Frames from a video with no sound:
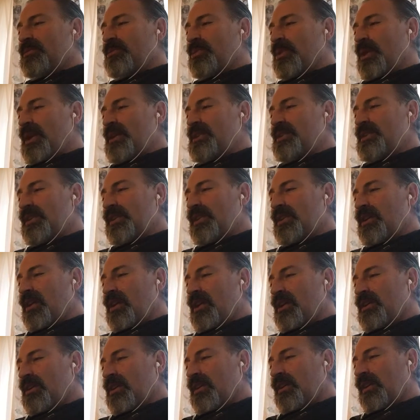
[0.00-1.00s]
praising
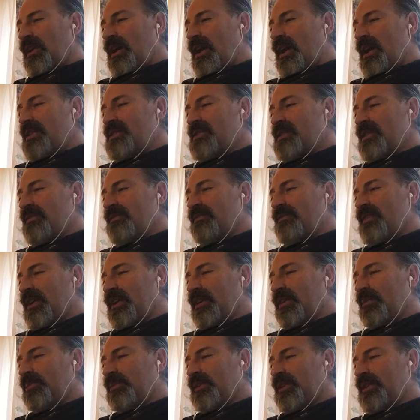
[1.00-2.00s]
God on lands
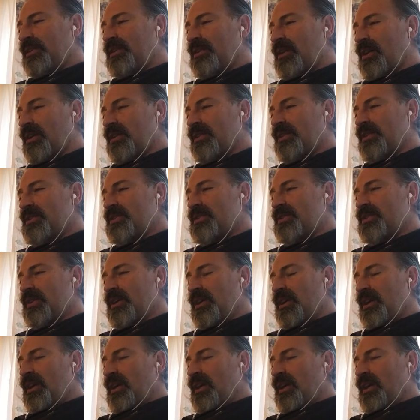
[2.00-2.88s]
enveloped in darkness,